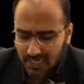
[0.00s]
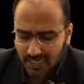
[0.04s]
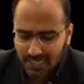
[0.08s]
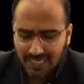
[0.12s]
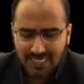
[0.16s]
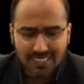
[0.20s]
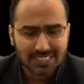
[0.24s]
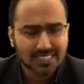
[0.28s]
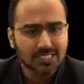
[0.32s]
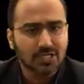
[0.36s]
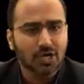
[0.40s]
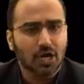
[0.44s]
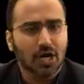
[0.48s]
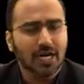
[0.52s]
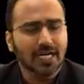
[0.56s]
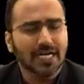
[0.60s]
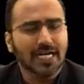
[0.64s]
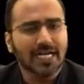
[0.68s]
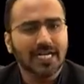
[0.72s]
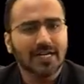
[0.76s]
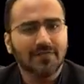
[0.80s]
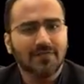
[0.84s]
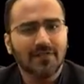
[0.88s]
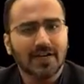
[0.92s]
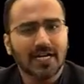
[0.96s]
It's not
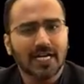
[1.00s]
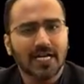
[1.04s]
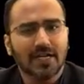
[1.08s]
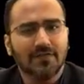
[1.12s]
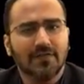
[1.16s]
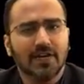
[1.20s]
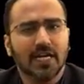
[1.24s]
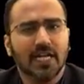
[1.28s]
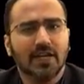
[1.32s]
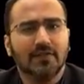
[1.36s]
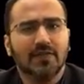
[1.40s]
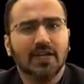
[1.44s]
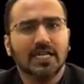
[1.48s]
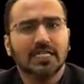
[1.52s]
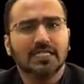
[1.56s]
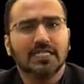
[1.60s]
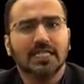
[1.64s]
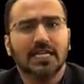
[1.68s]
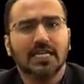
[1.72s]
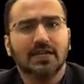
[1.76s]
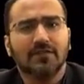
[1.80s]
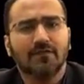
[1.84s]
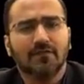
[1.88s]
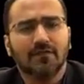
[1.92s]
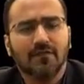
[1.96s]
a definitive airway.
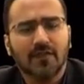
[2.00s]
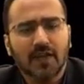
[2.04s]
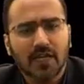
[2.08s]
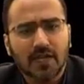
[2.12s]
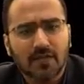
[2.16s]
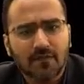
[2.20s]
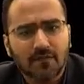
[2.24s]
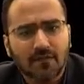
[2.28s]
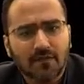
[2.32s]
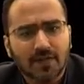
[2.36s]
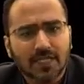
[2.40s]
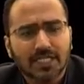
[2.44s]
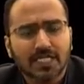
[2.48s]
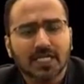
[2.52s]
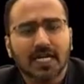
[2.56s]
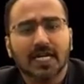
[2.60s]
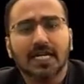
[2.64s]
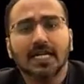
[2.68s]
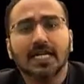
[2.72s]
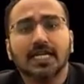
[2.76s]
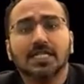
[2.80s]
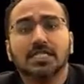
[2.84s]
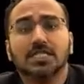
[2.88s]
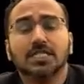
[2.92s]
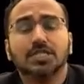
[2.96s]
Then in which
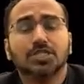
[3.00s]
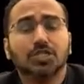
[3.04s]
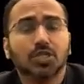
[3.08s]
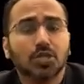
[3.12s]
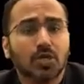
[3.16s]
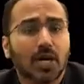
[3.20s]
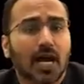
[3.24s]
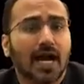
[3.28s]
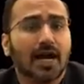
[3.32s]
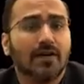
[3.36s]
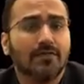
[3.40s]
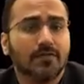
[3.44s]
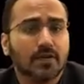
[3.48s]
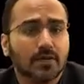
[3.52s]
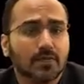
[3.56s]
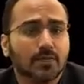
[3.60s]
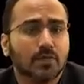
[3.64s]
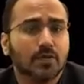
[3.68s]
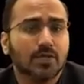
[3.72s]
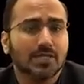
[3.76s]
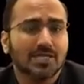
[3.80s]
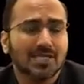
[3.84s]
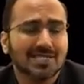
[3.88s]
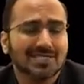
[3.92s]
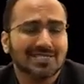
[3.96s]
conditions you have to
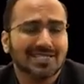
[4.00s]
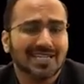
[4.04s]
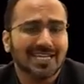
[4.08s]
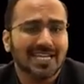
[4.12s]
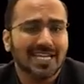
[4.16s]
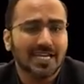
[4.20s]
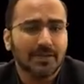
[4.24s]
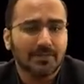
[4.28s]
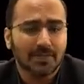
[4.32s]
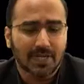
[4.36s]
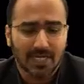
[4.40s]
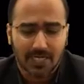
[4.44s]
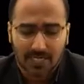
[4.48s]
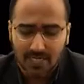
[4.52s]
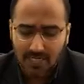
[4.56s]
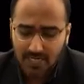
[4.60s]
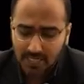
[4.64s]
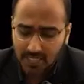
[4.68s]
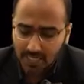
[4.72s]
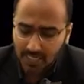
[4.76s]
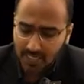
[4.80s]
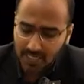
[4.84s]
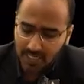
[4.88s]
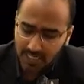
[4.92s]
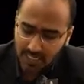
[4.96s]
put this LMA?
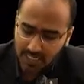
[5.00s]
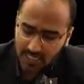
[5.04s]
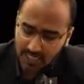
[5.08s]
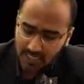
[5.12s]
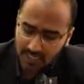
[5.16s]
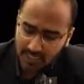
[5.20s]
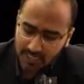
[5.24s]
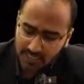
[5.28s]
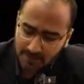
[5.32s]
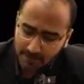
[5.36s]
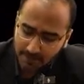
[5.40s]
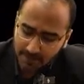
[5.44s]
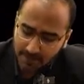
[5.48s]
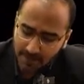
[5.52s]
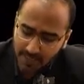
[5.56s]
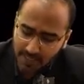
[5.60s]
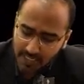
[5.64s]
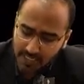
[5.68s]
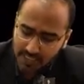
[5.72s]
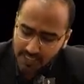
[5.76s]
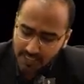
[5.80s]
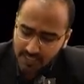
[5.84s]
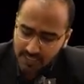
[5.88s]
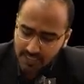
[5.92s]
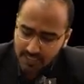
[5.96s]
In
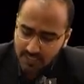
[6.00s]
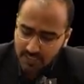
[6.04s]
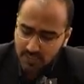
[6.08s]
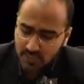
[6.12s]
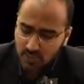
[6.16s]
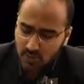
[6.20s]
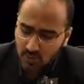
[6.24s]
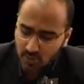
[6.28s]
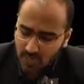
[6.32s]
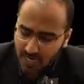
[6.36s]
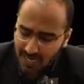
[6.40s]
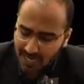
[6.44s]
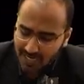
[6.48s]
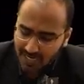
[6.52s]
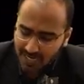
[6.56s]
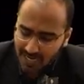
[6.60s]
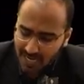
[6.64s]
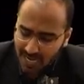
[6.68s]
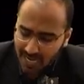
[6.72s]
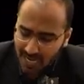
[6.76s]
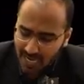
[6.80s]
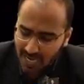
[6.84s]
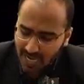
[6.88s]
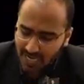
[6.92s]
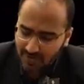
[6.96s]
patients who are
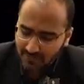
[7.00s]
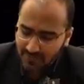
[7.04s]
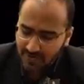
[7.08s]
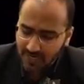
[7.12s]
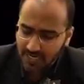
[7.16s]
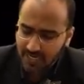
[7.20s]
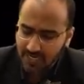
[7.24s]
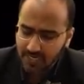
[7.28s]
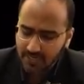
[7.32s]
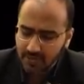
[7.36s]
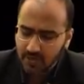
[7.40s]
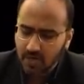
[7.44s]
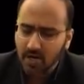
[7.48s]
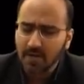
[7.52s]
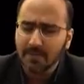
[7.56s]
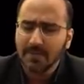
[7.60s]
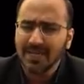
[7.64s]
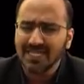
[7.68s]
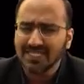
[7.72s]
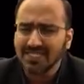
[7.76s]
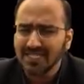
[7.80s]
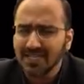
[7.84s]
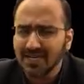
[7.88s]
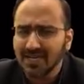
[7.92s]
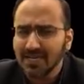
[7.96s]
having, or
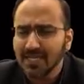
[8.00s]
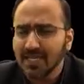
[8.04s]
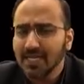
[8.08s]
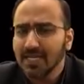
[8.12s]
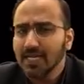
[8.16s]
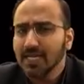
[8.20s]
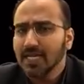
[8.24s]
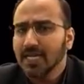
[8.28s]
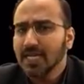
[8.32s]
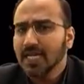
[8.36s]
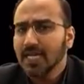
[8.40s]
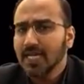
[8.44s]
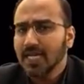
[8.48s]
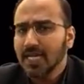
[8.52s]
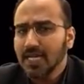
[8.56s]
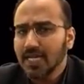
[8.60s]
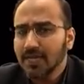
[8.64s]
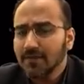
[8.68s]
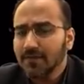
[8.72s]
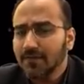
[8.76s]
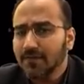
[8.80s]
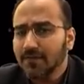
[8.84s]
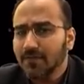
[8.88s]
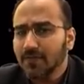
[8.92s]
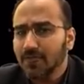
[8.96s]
basically
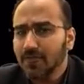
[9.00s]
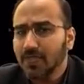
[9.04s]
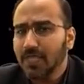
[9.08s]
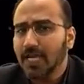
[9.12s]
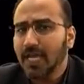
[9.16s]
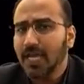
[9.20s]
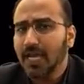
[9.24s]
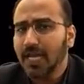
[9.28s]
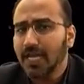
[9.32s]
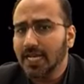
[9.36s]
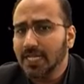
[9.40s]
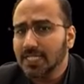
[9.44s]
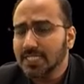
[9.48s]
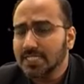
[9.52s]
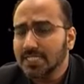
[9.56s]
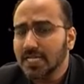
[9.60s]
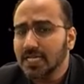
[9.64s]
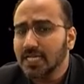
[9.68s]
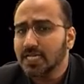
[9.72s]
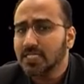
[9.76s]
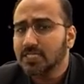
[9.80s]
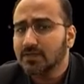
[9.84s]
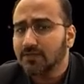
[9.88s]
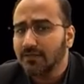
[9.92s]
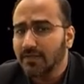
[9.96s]
if the
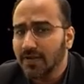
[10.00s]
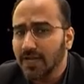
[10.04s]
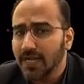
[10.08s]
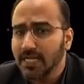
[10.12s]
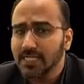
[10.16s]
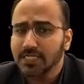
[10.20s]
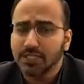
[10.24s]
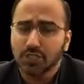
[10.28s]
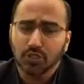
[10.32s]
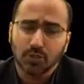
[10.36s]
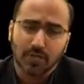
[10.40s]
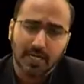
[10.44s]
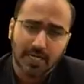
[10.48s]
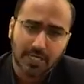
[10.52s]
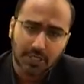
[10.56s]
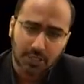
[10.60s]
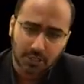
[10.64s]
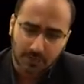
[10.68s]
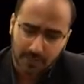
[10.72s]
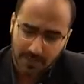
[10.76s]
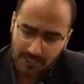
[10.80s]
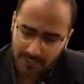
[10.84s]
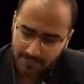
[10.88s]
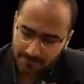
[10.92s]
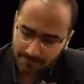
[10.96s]
anesthetist fails to
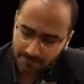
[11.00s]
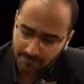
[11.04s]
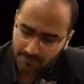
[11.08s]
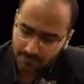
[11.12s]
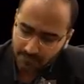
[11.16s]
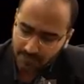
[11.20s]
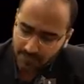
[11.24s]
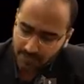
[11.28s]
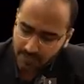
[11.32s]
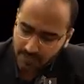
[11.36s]
intubate.